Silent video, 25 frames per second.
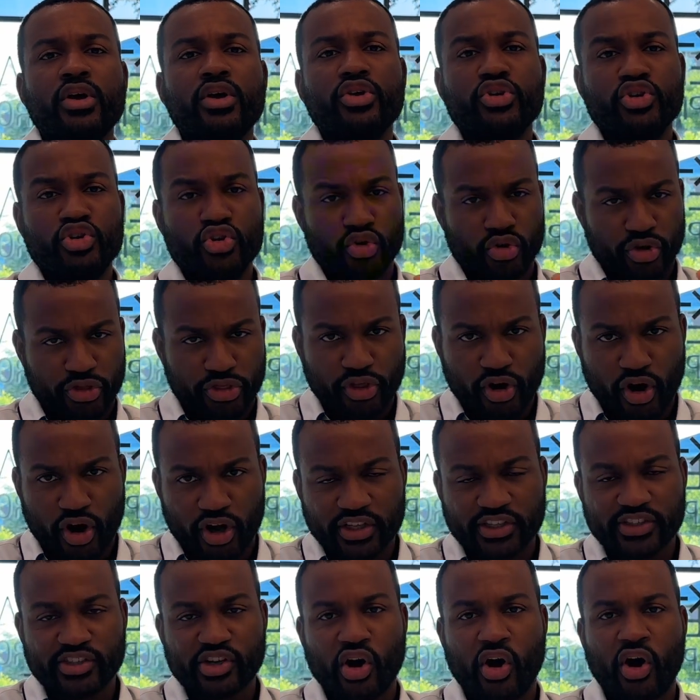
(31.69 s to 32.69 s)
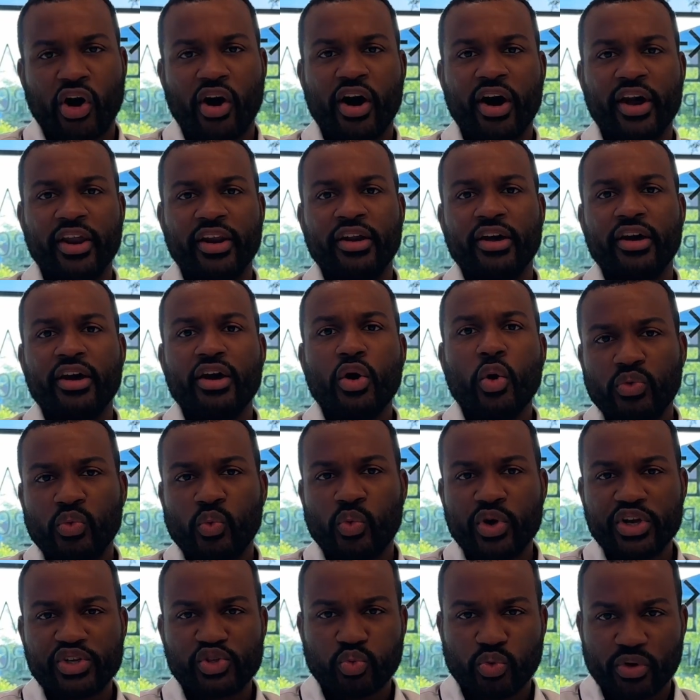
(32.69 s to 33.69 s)
your thoughts on
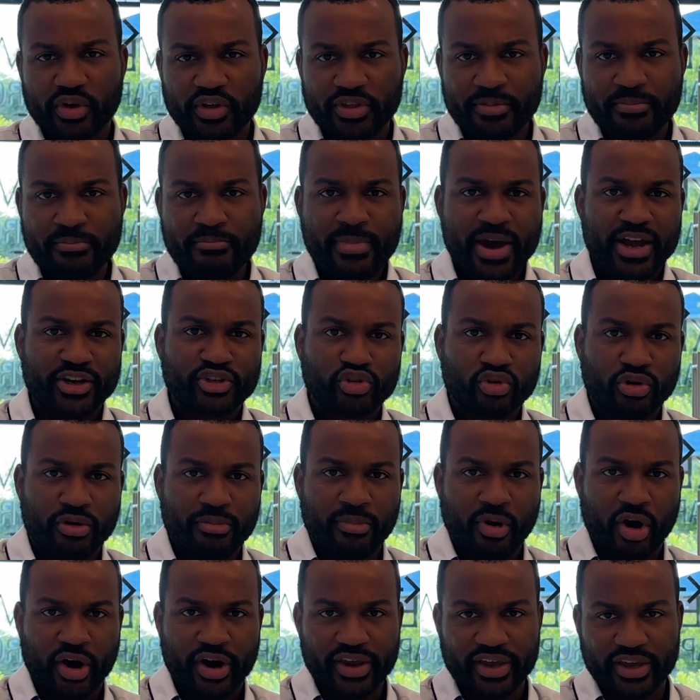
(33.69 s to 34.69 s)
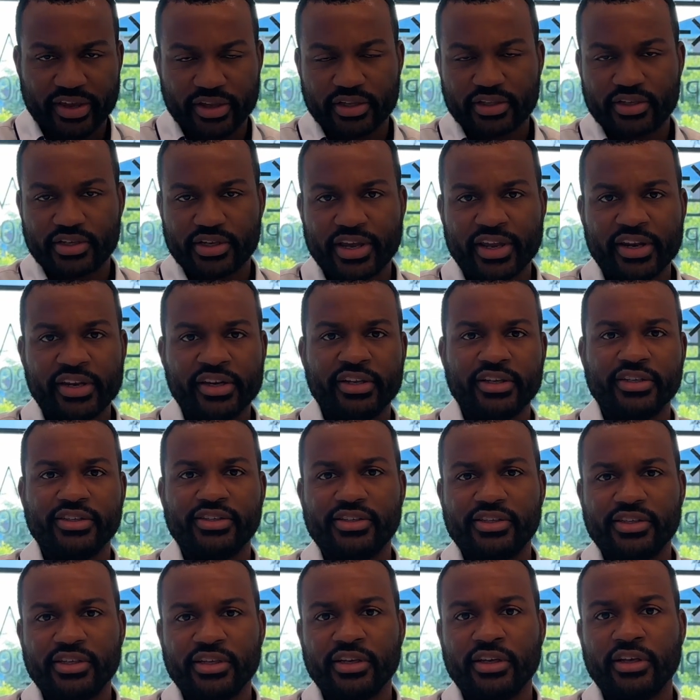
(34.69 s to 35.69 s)
which one of the metro markets in
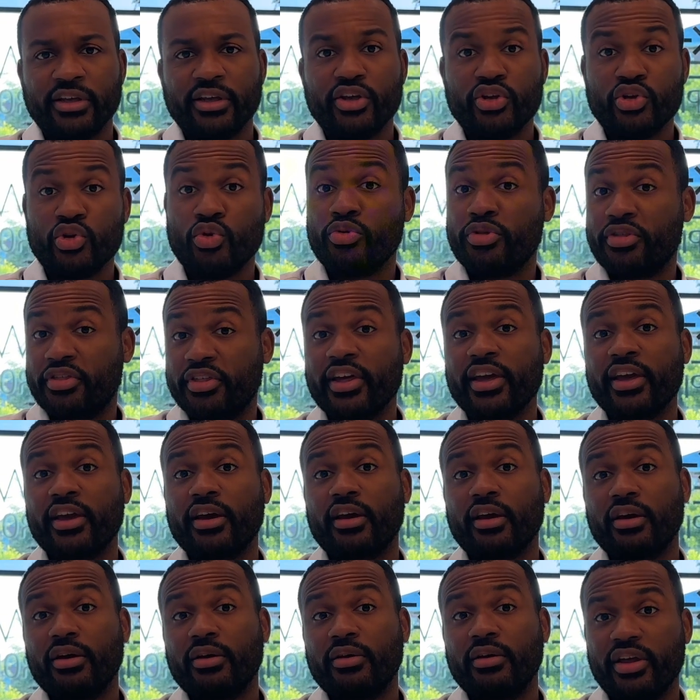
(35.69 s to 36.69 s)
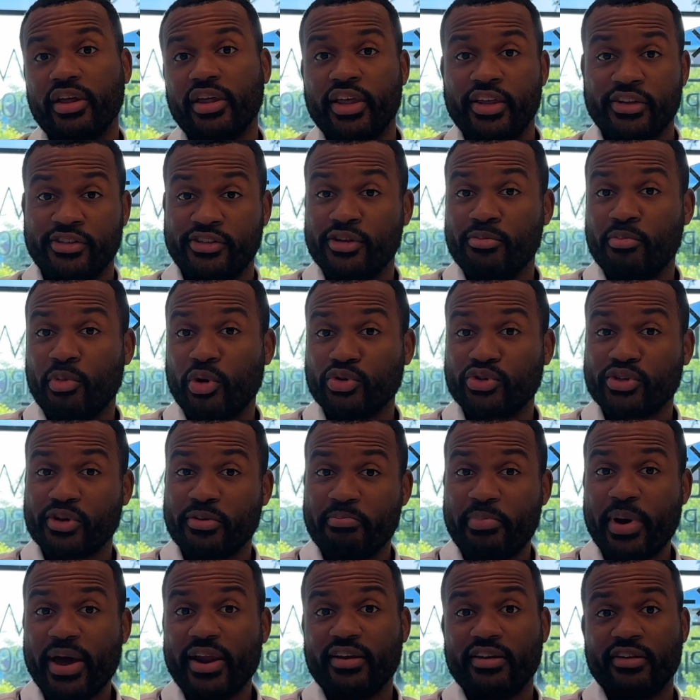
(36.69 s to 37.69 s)
DC you think is the most
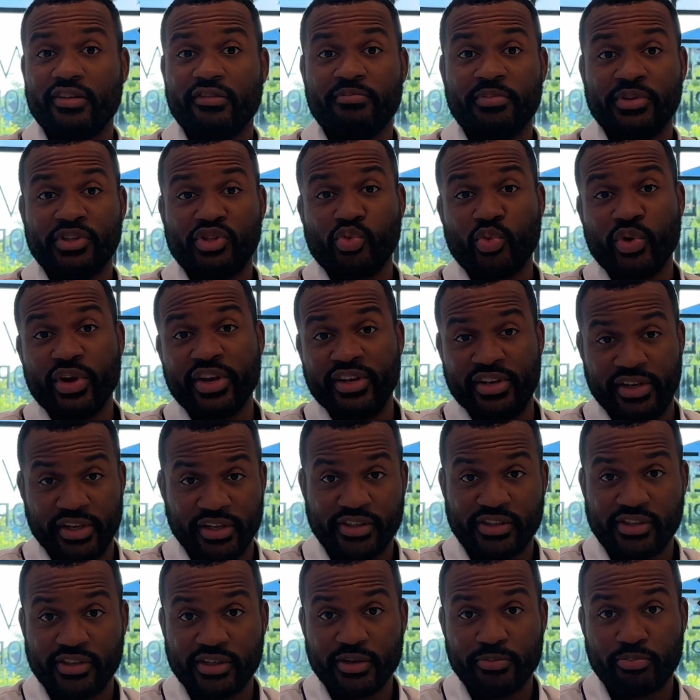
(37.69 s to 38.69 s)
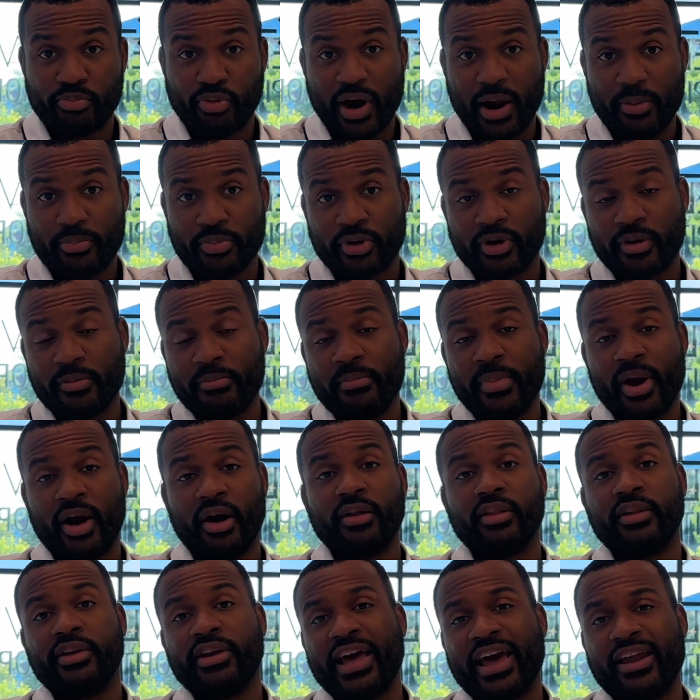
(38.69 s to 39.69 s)
competitive between DC proper,
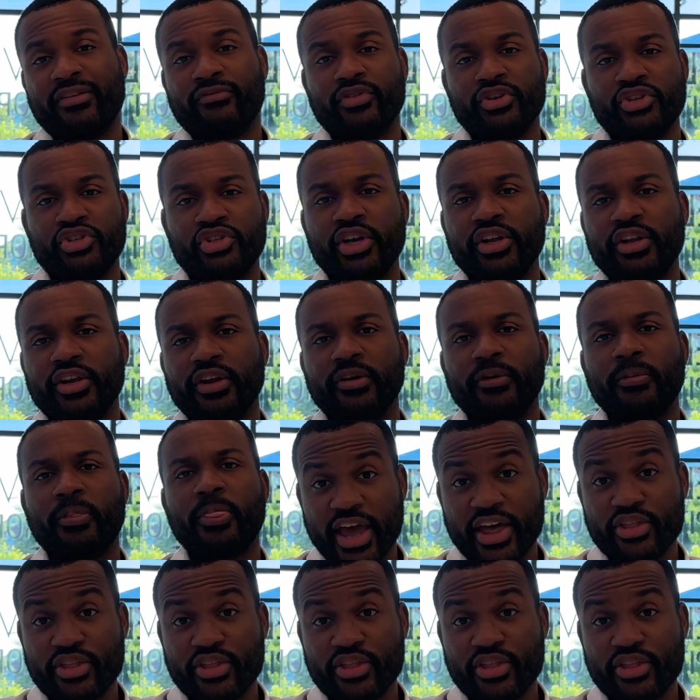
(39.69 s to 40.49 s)
Maryland, and Virginia.